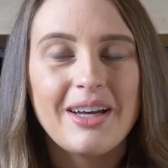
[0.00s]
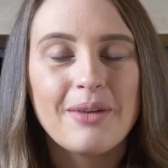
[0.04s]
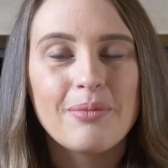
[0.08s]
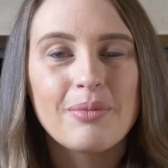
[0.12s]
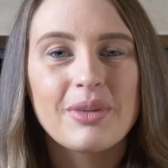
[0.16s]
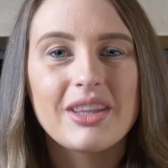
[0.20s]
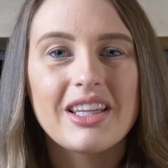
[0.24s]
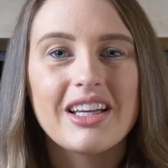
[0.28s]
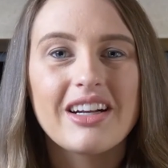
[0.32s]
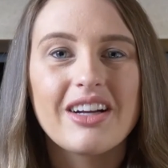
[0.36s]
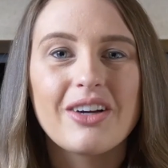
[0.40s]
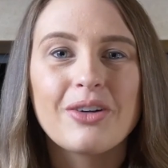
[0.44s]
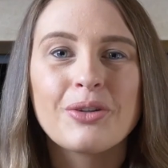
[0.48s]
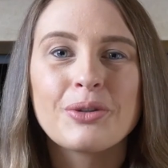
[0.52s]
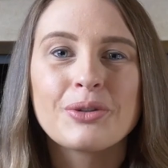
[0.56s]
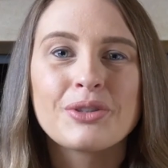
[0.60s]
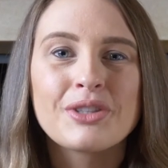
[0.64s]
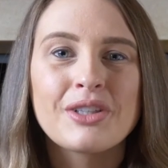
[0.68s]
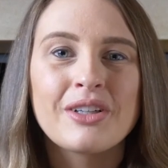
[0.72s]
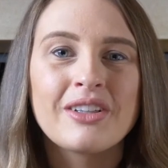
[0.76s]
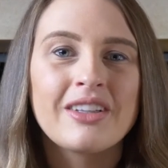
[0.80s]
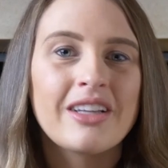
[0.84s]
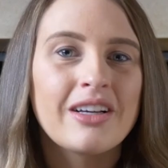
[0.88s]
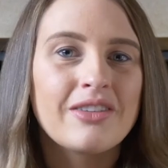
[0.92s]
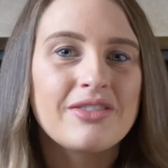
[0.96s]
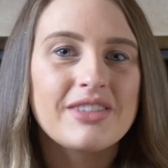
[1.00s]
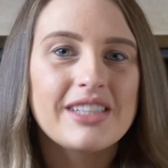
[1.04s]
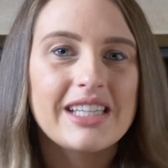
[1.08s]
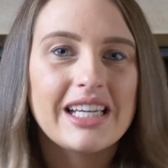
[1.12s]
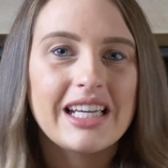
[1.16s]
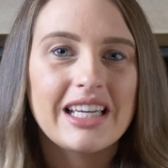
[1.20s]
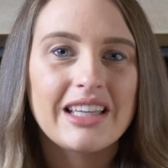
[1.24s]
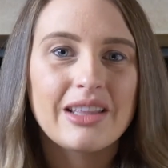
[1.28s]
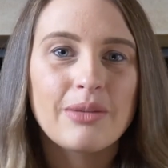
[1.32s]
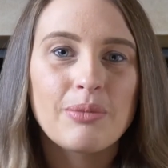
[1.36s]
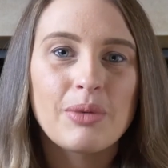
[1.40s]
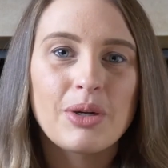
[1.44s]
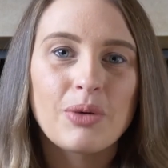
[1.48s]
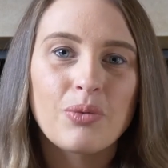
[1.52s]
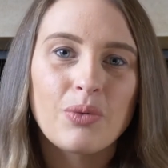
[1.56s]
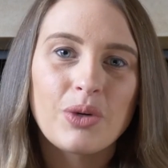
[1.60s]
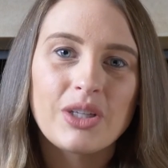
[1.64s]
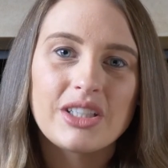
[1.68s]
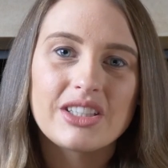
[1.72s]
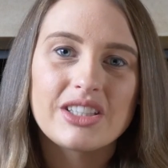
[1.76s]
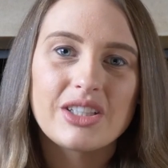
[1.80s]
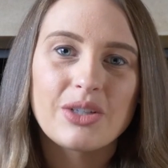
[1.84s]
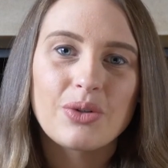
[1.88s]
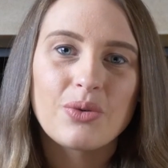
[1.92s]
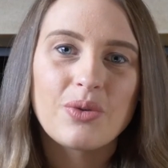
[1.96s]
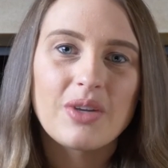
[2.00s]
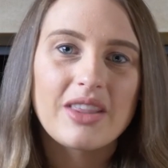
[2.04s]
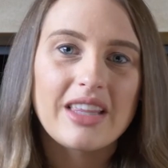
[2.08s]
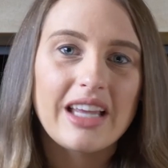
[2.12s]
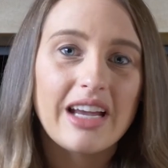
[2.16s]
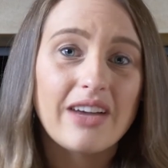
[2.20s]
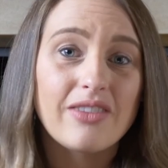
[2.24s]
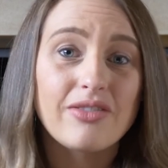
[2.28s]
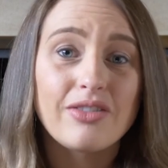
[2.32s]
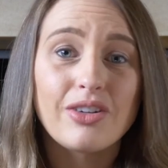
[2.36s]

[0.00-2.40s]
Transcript: but then I also love seeing them in winter when they have